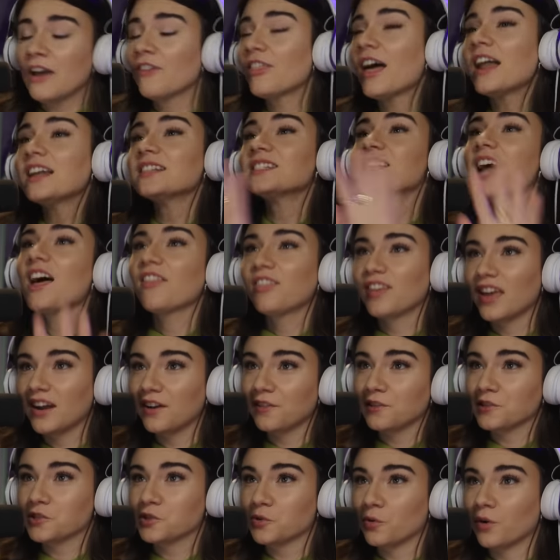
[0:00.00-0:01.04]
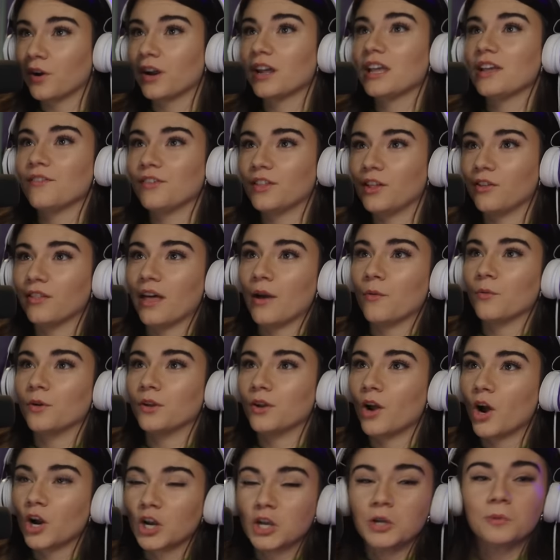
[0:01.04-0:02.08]
Now, that is not the end of the story, even though that
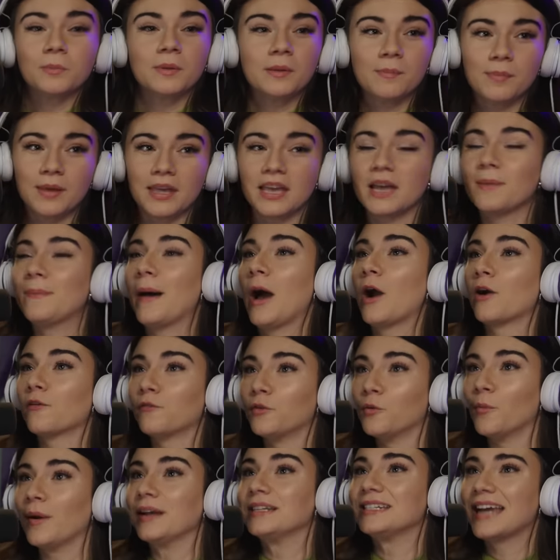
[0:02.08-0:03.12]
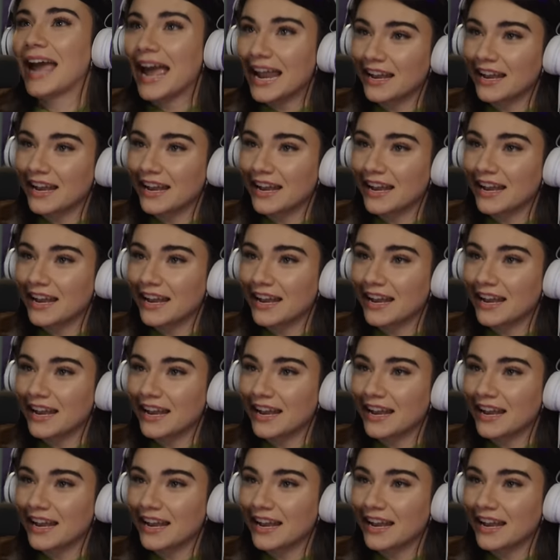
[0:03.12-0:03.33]
would arguably be a powerful way to